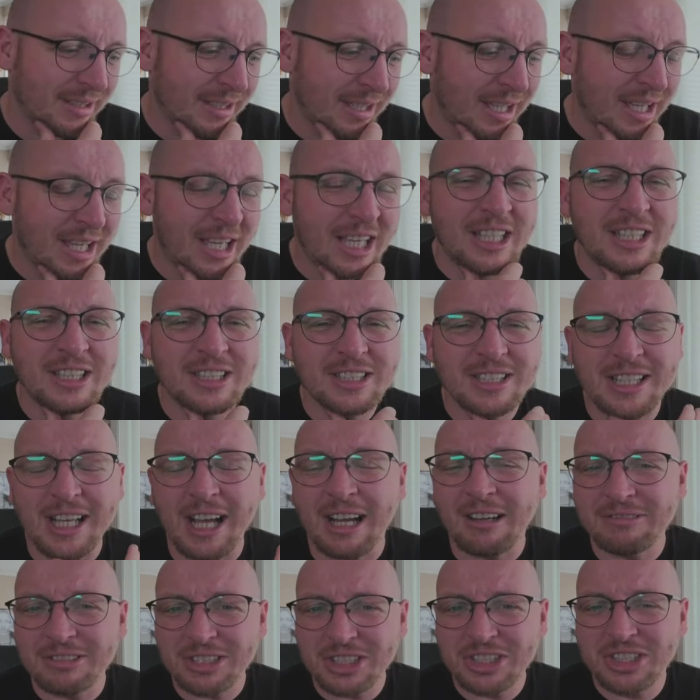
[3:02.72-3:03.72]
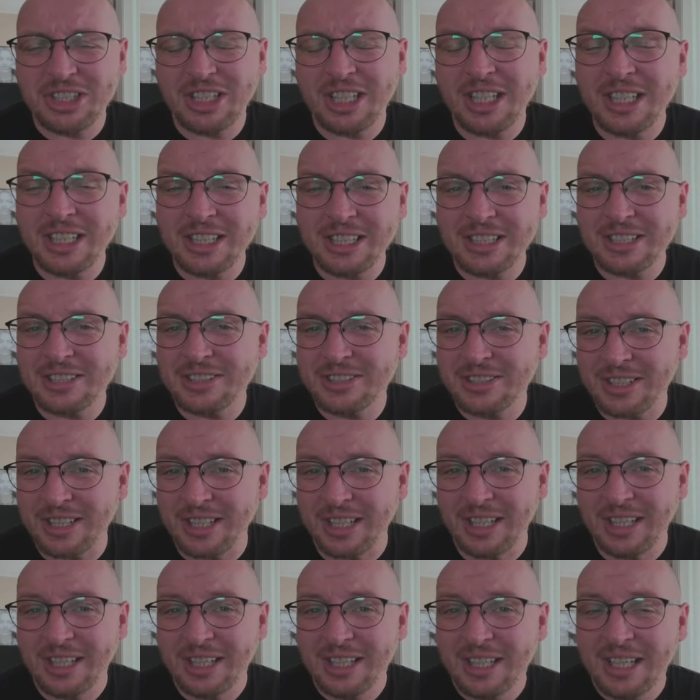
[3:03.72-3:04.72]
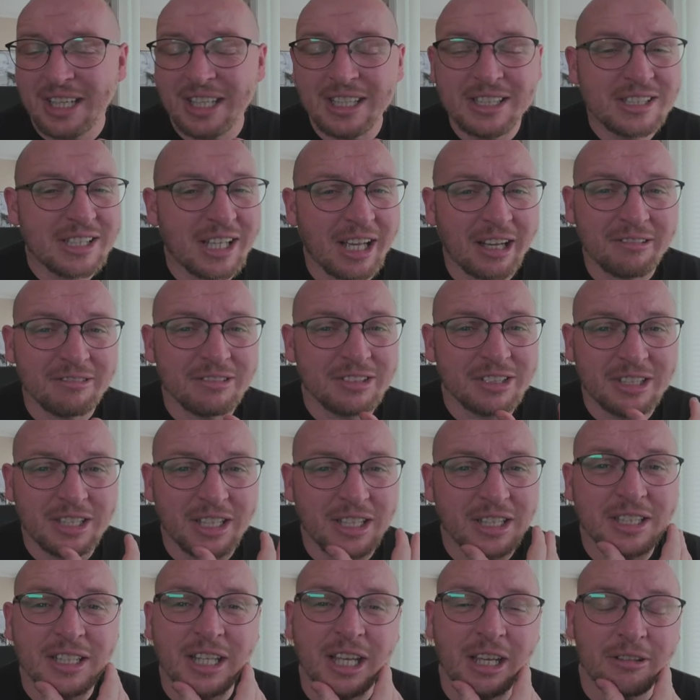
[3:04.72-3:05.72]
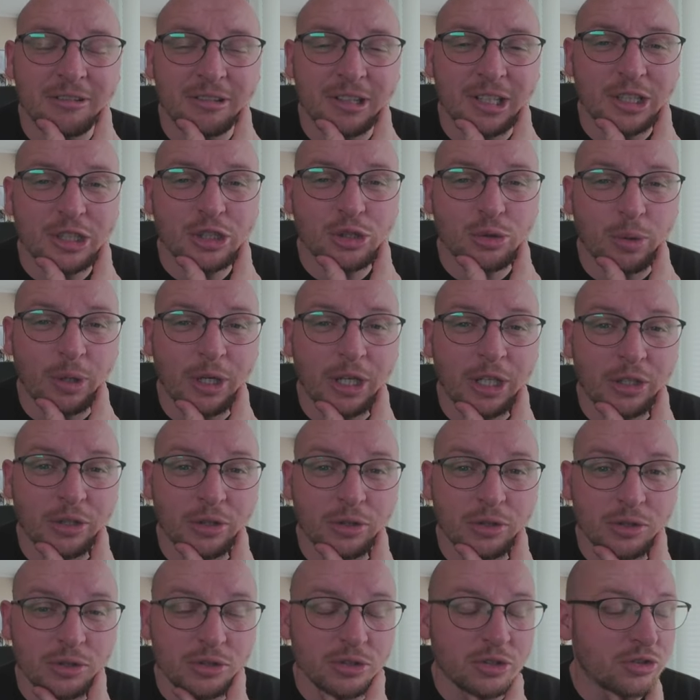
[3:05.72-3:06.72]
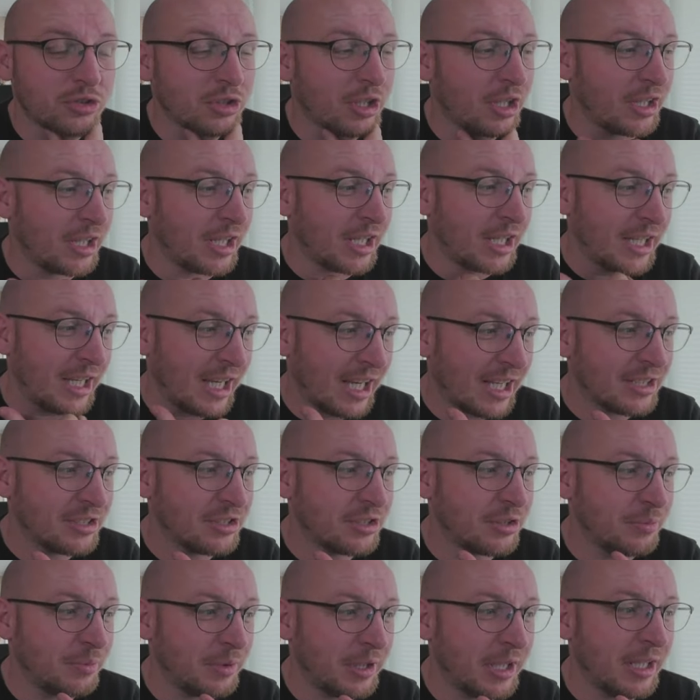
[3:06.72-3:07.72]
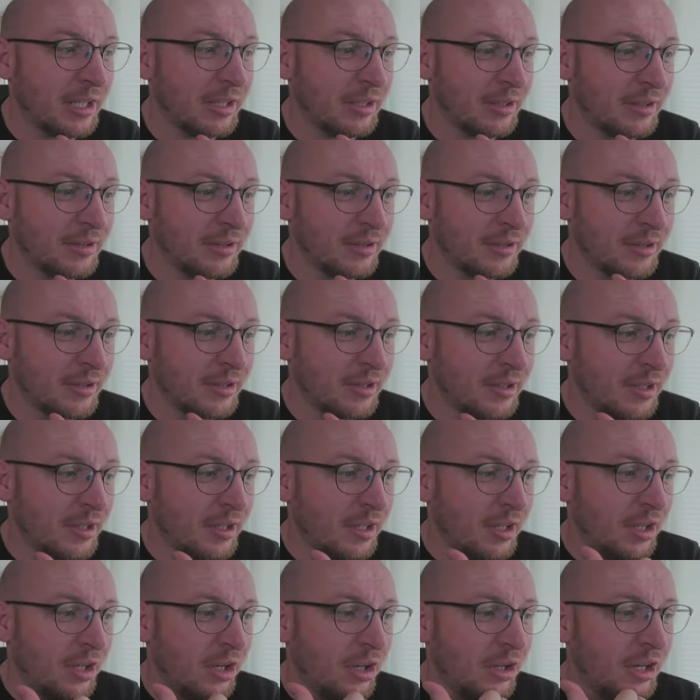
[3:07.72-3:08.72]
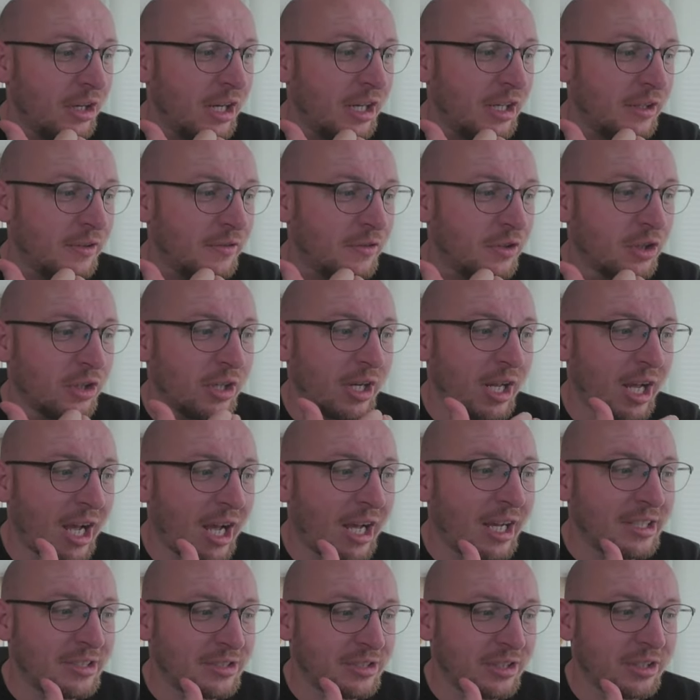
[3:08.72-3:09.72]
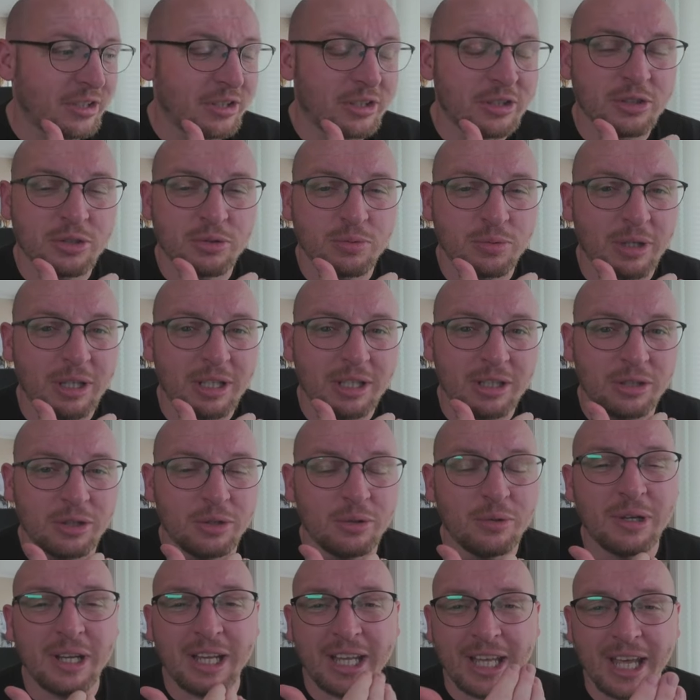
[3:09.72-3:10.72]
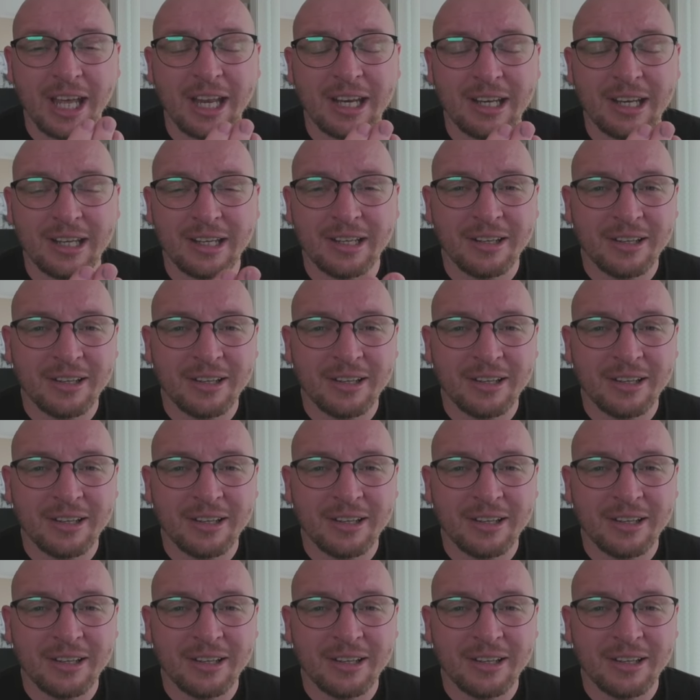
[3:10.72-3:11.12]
He's guaranteed, isn't he? He's guaranteed to get you at least 20 goals, so I think he has to be in. And then you've got Isaac as well, who, again,